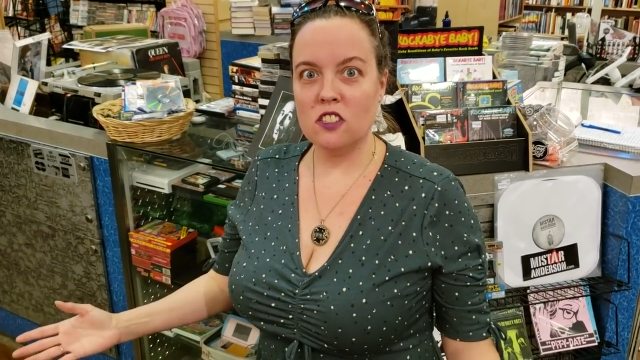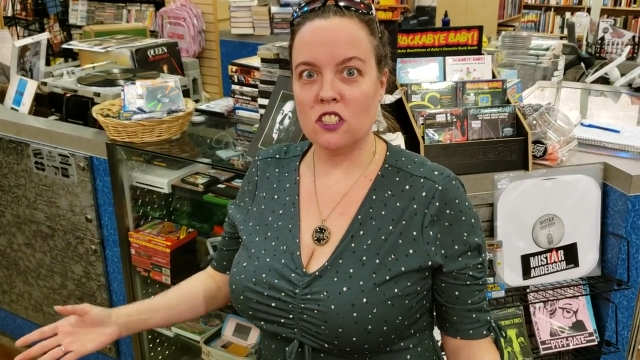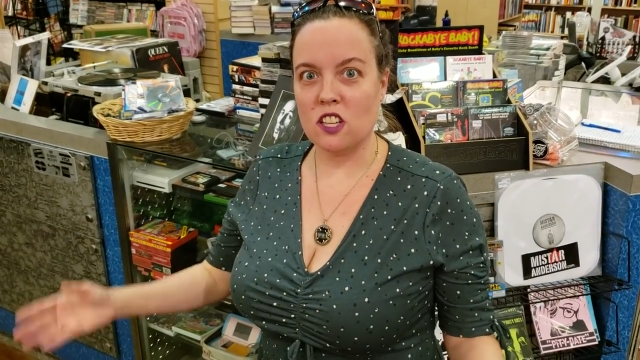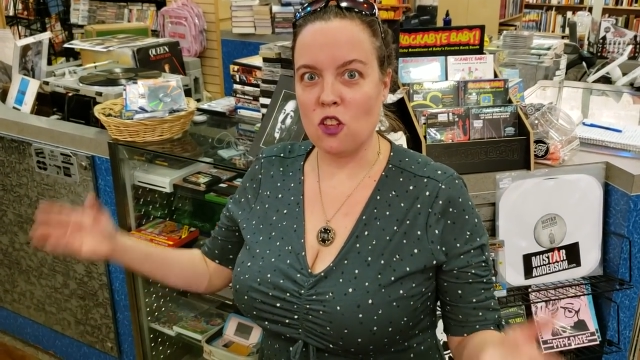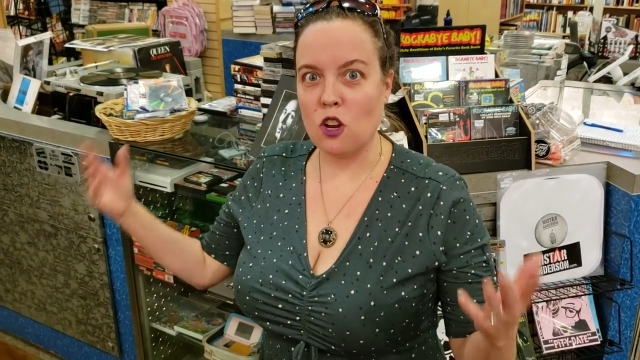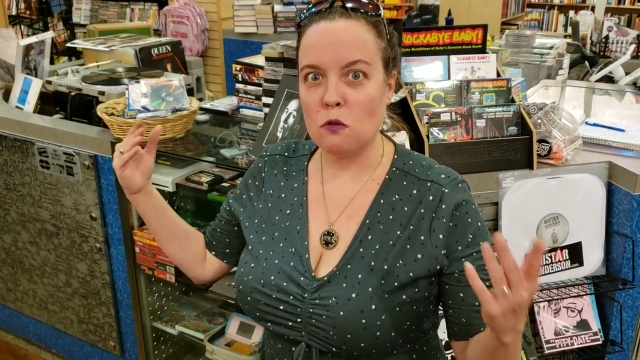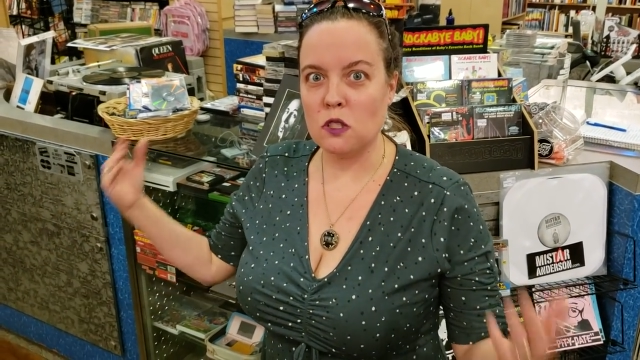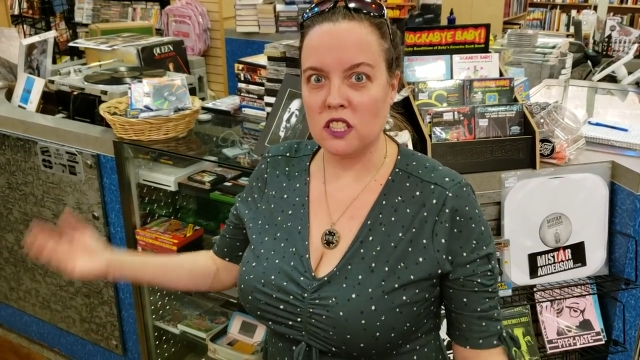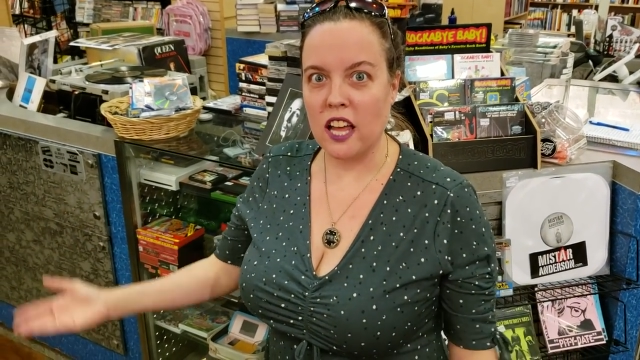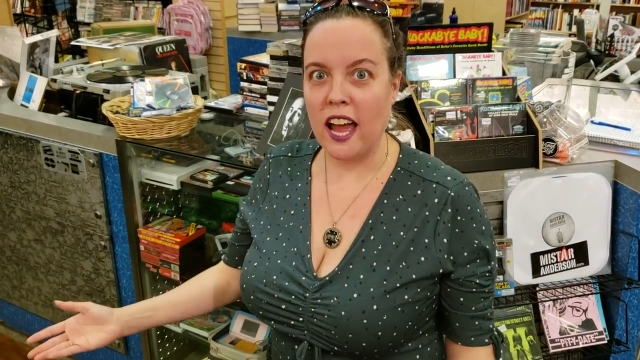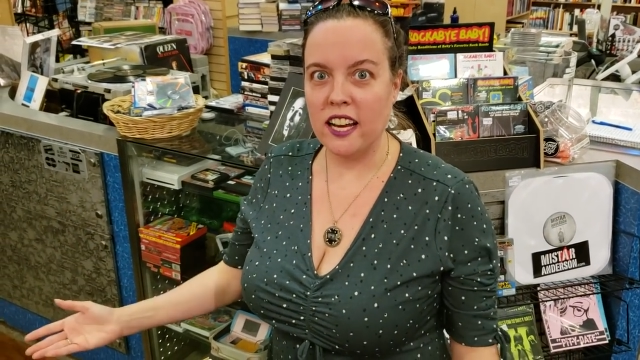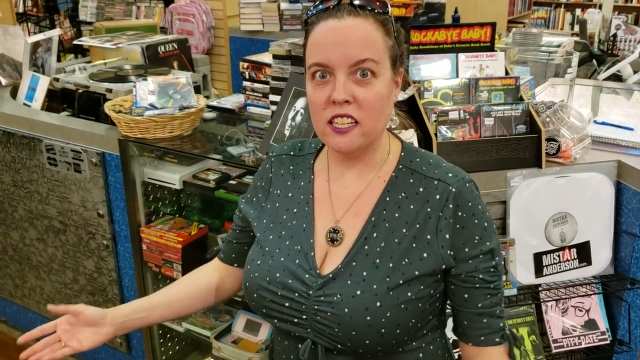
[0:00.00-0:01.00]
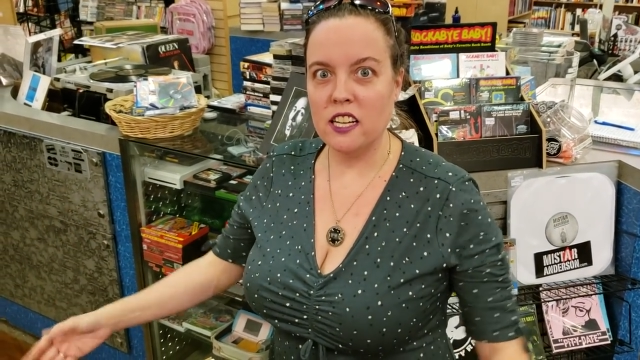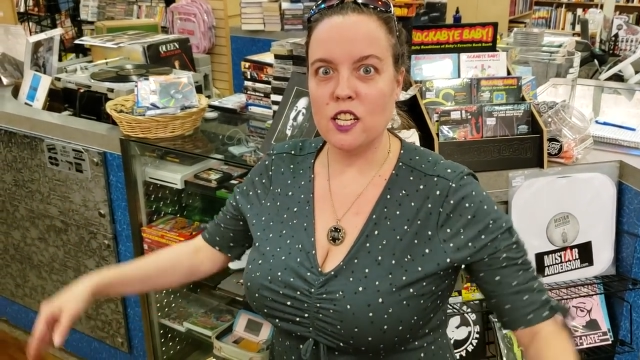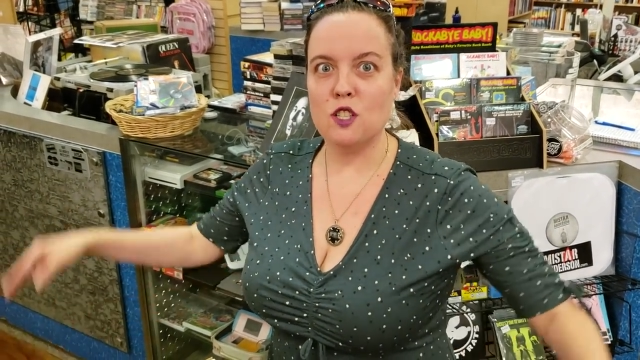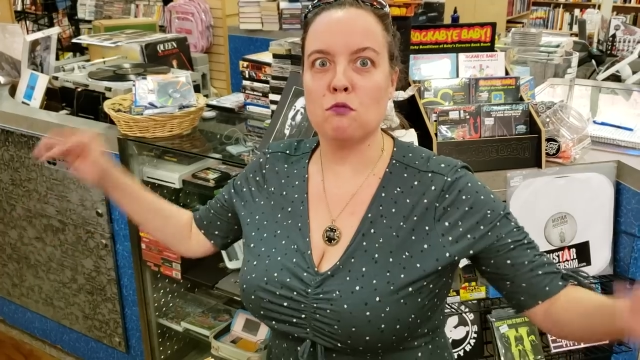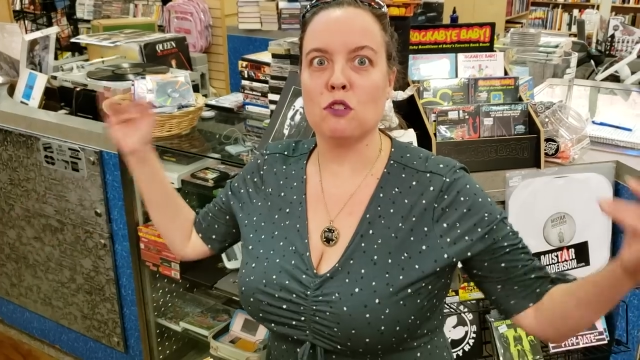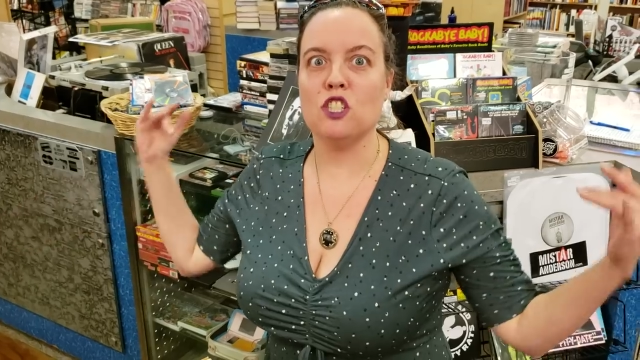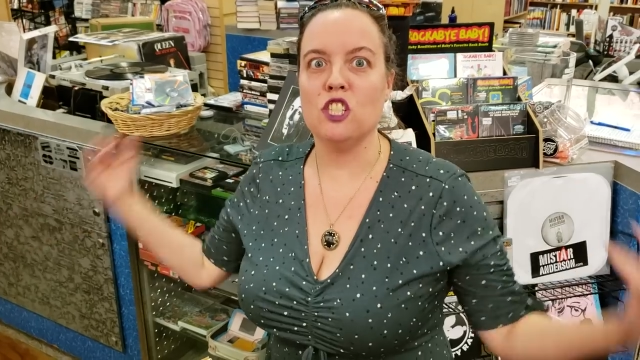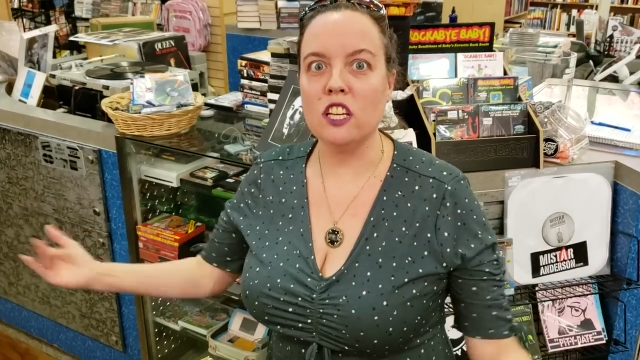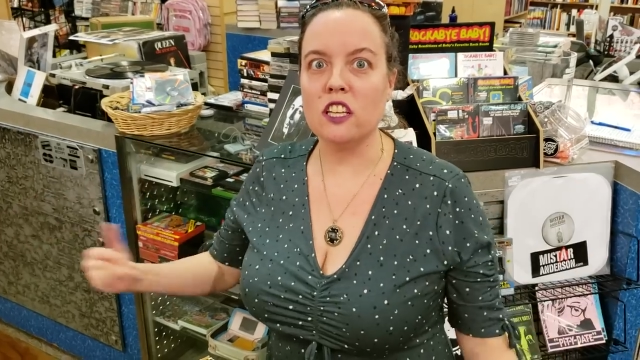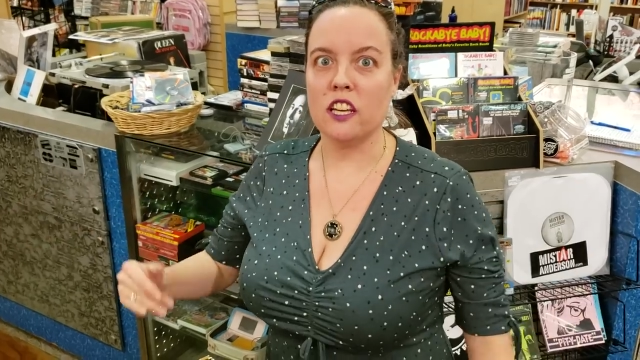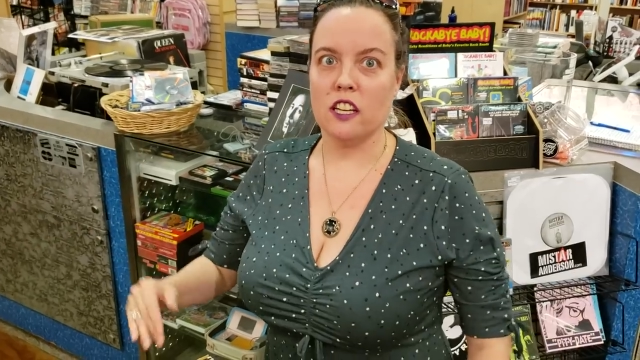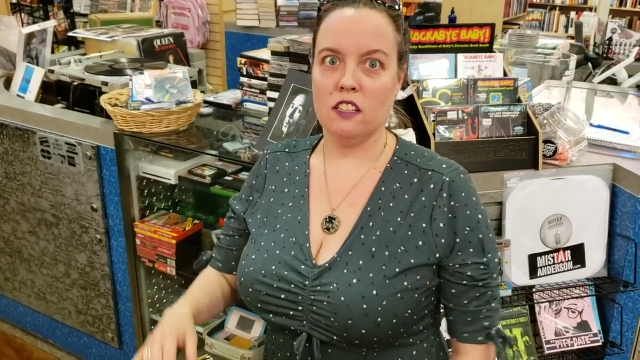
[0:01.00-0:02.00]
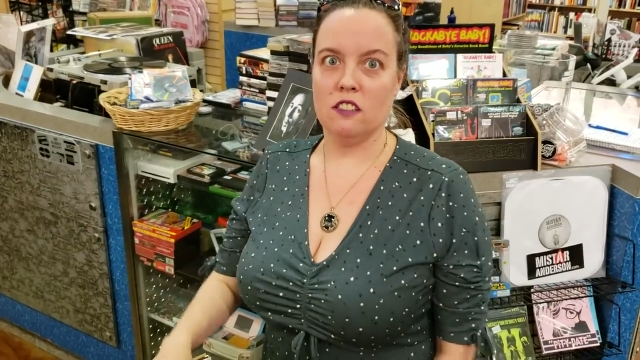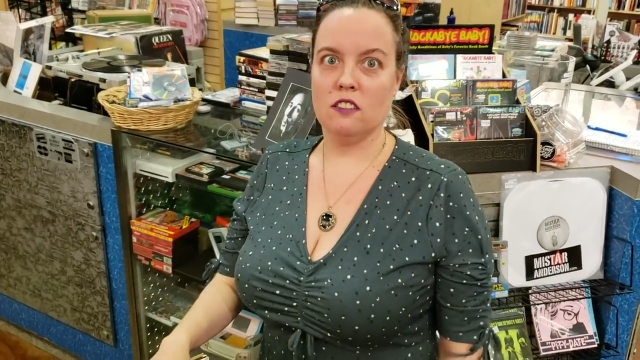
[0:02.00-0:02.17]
because I thought it was Latin. It's Brazilian.